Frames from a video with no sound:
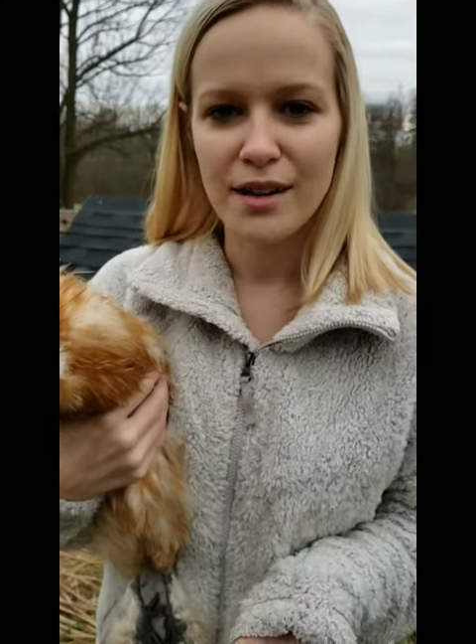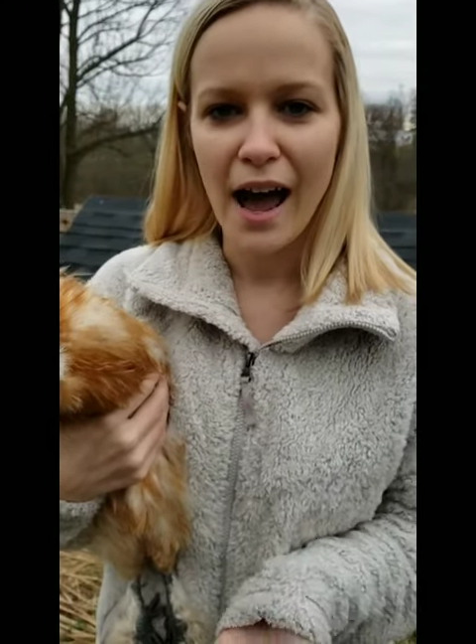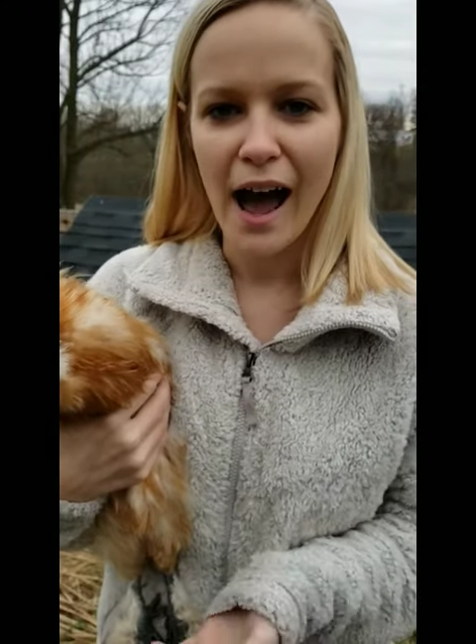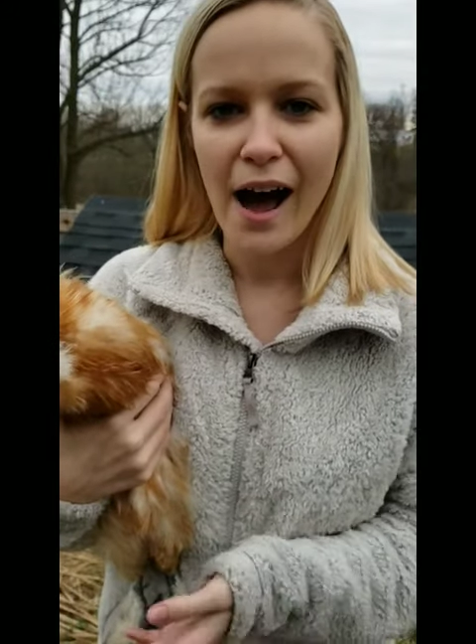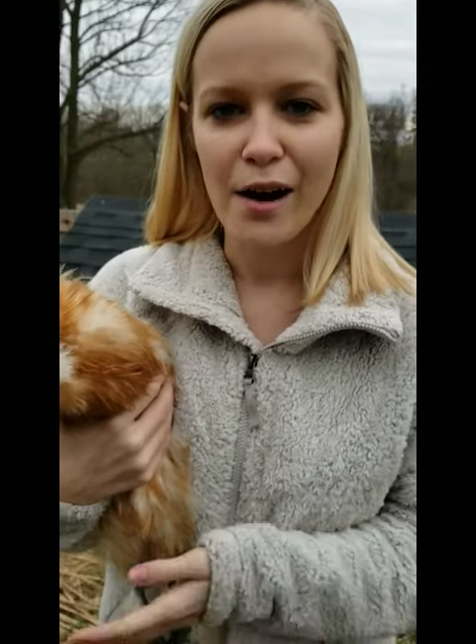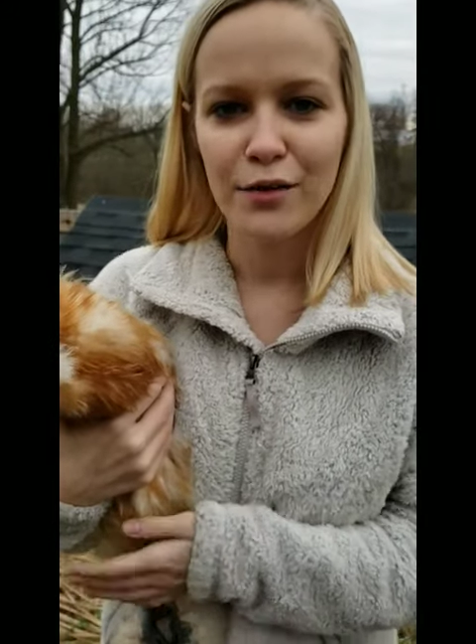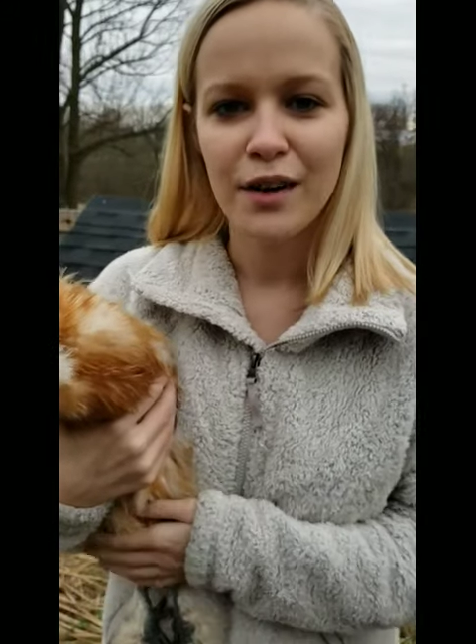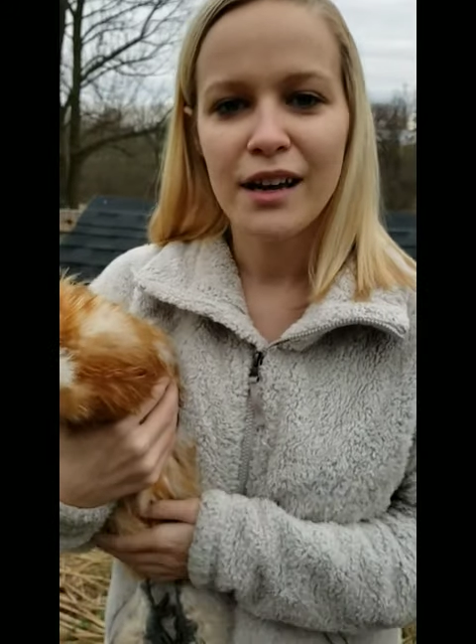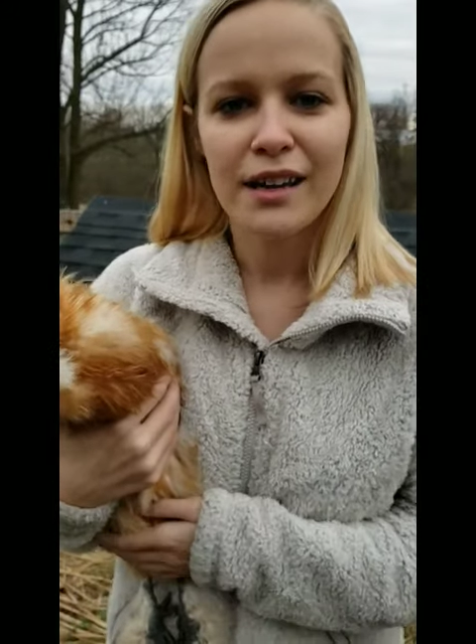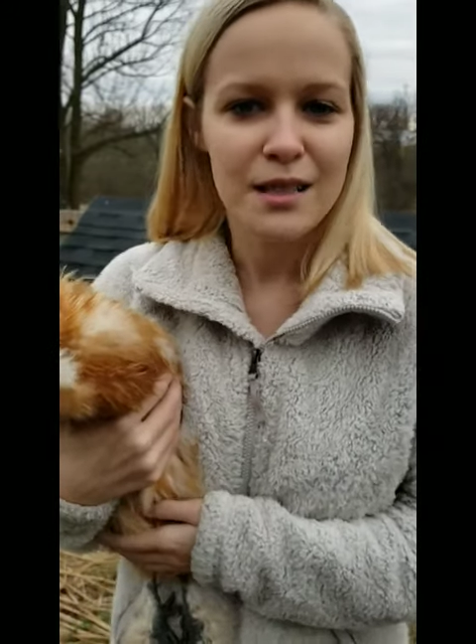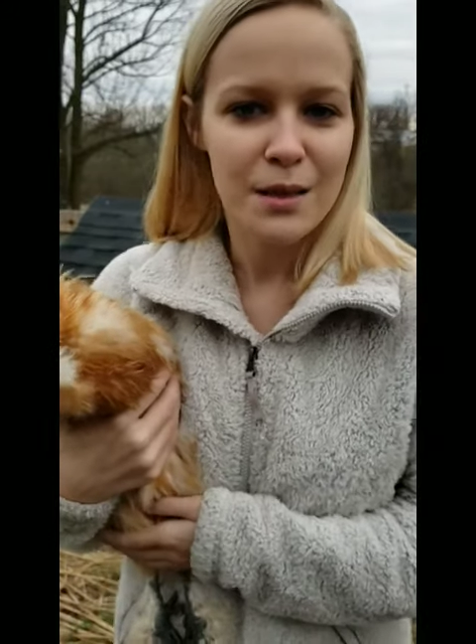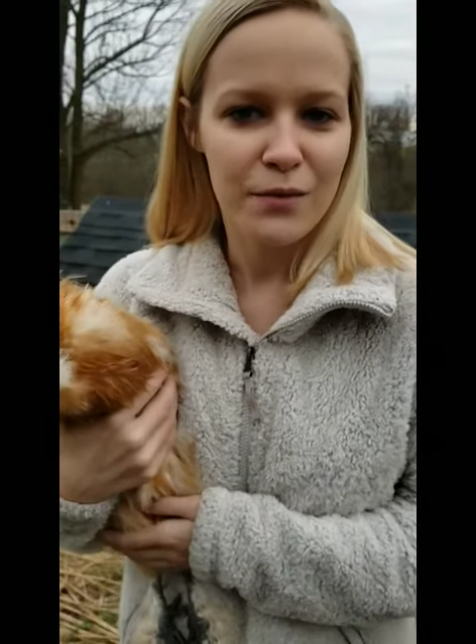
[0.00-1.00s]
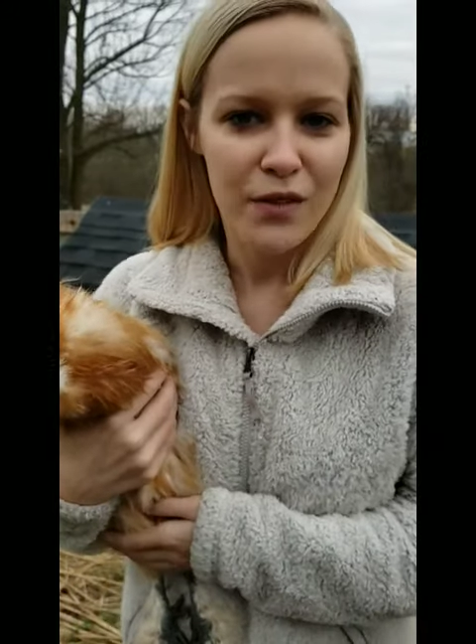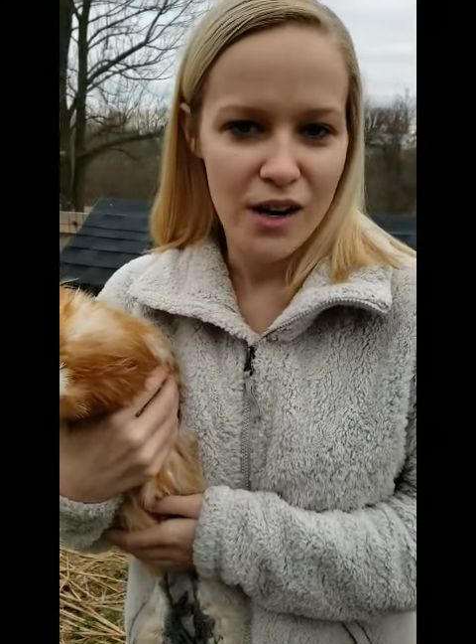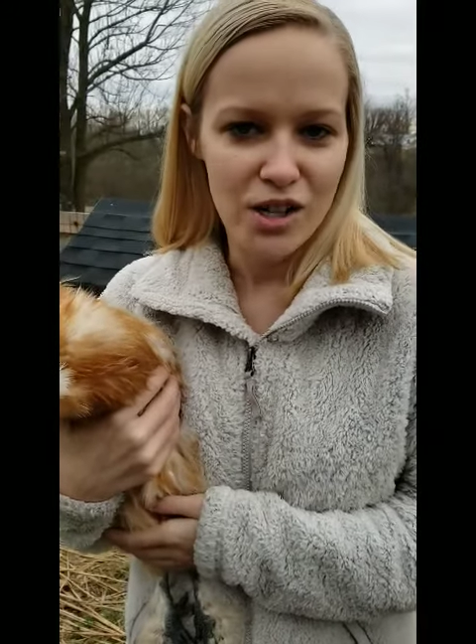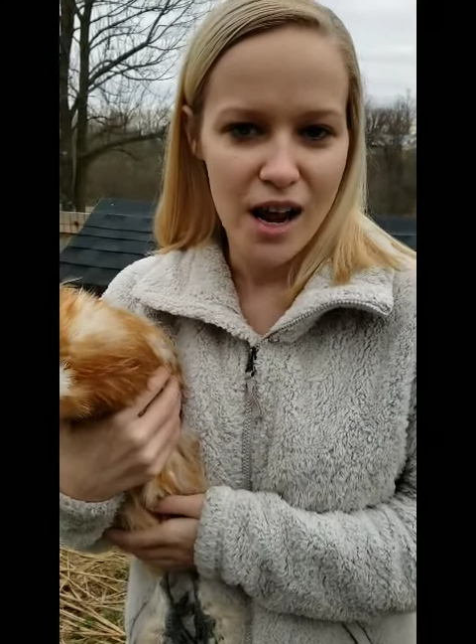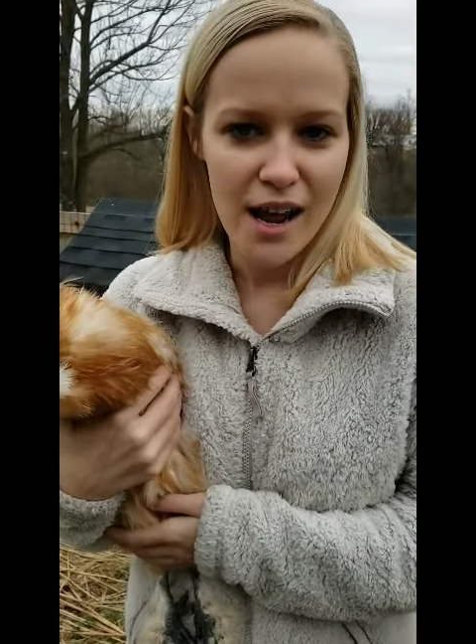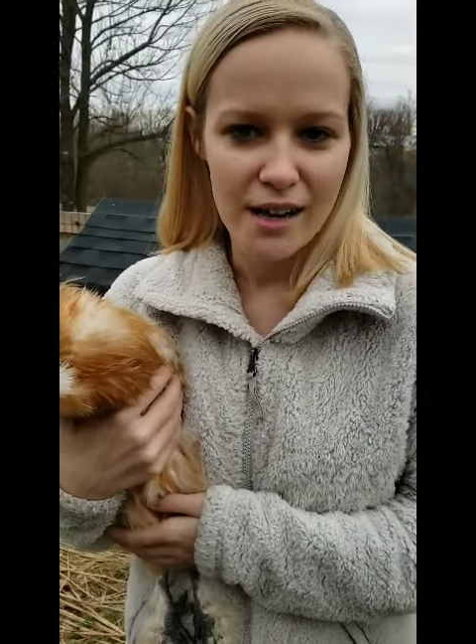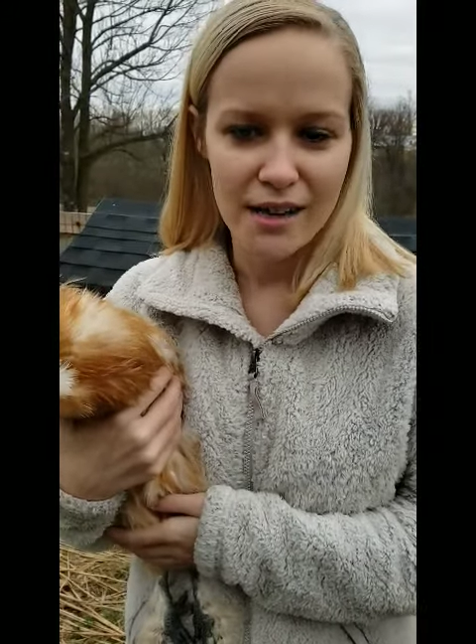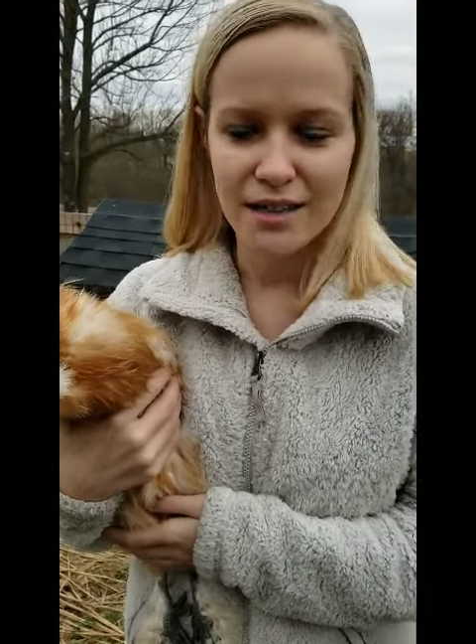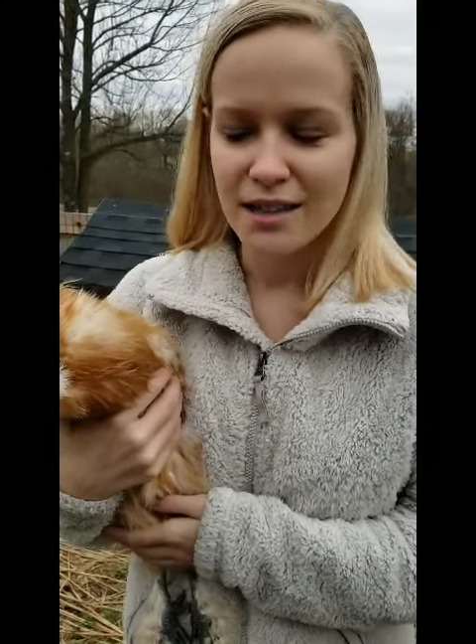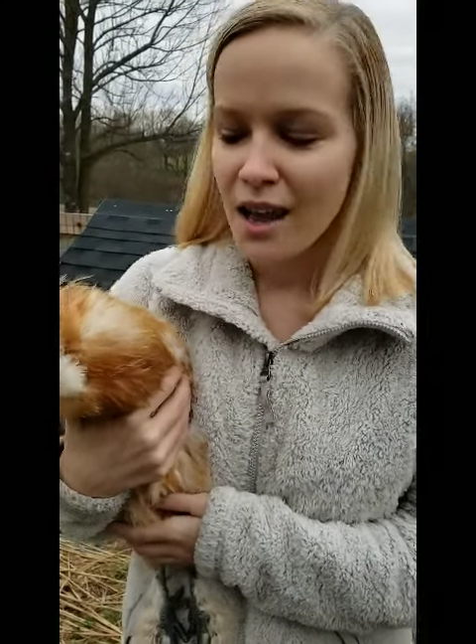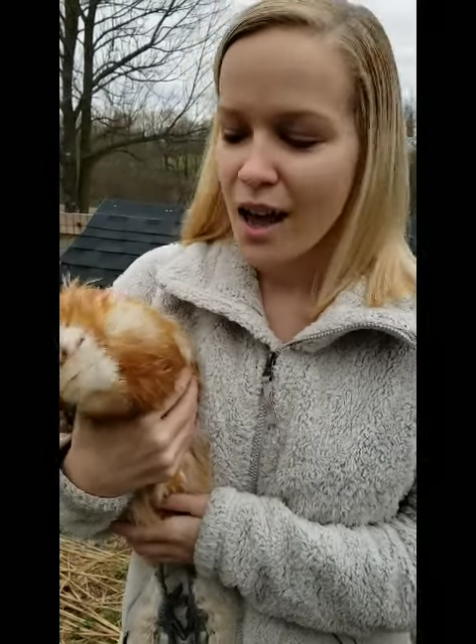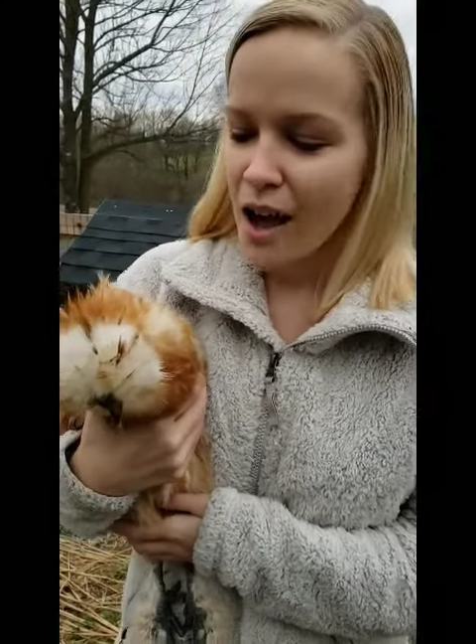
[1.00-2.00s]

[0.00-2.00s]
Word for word: to have, get some fresh eggs,